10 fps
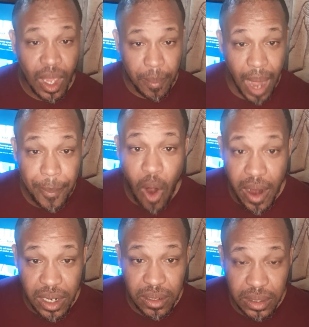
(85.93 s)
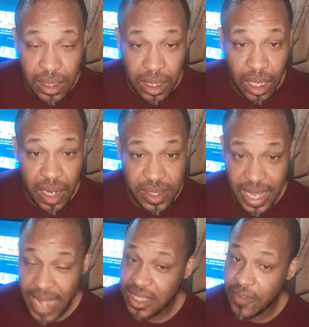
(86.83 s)
my partner, uh, the
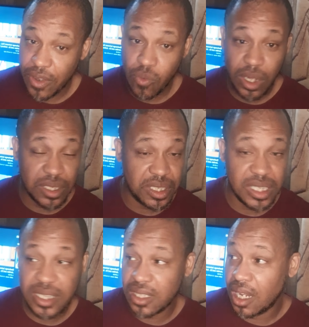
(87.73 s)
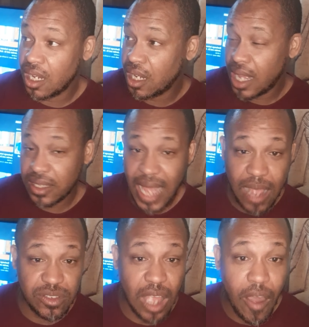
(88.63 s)
scientific one. She's uh, a
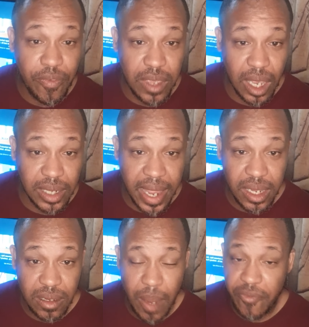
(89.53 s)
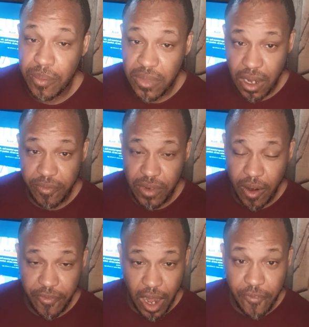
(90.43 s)
down south young lady, come from her, her,
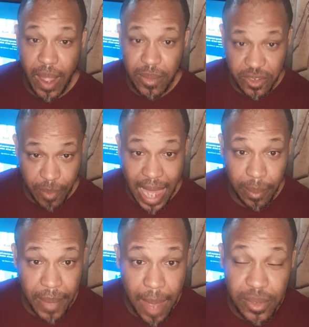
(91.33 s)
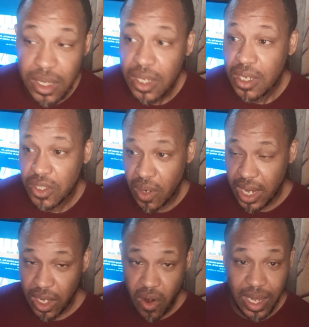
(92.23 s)
her family's from Alabama, so
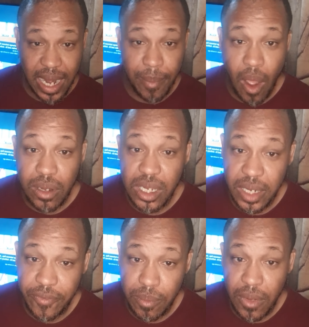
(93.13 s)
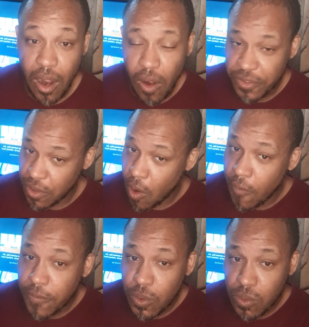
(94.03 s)
they learn a lot about cooking from uh, soul
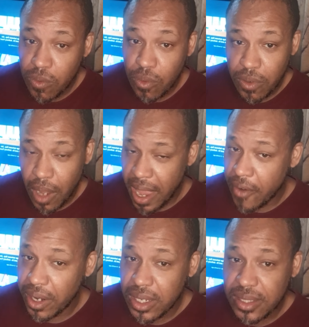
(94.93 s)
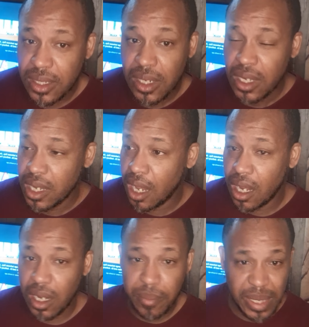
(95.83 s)
food areas,
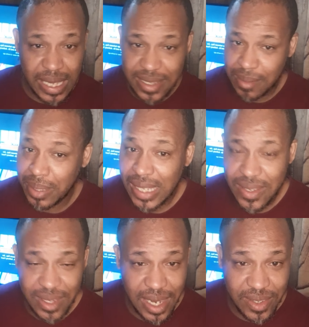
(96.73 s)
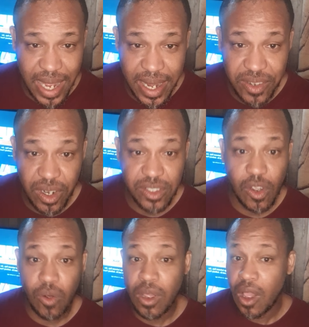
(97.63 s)
uh, beans and peas and things of that nature, and
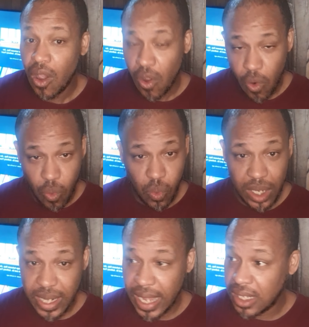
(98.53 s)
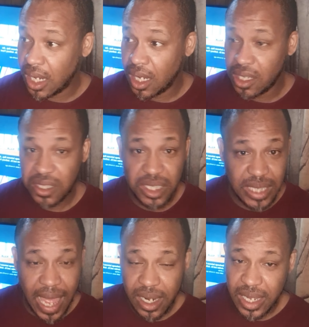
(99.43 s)
so one day uh, she
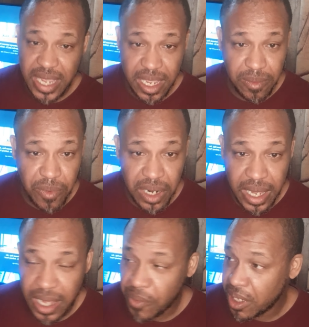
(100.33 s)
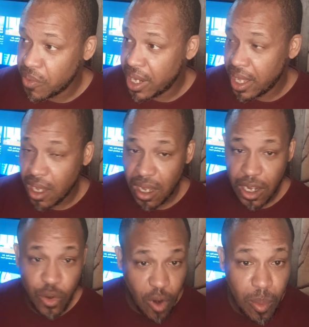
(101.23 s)
got hit with a with, with a uh,
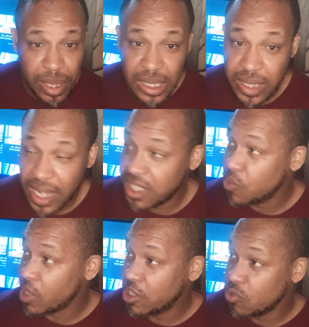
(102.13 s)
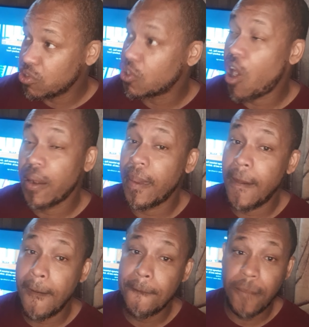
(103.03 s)
grow bug that she wanted to start
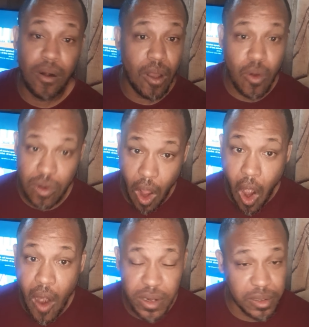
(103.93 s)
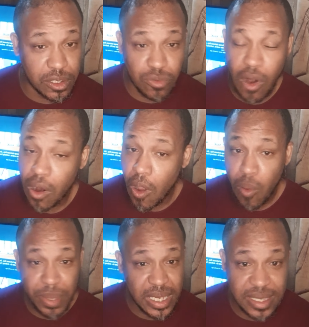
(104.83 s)
uh, her own garden and grow her own
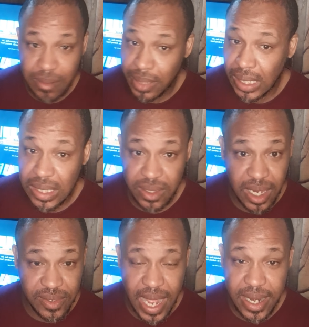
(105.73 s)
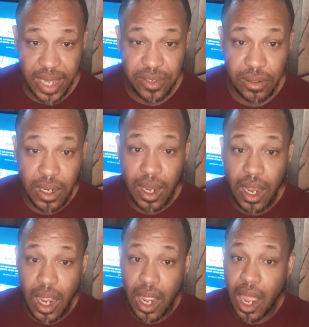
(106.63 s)
peas and beans and things of that nature.
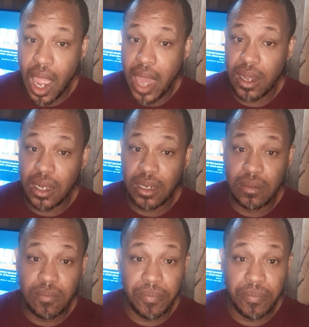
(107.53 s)
And uh,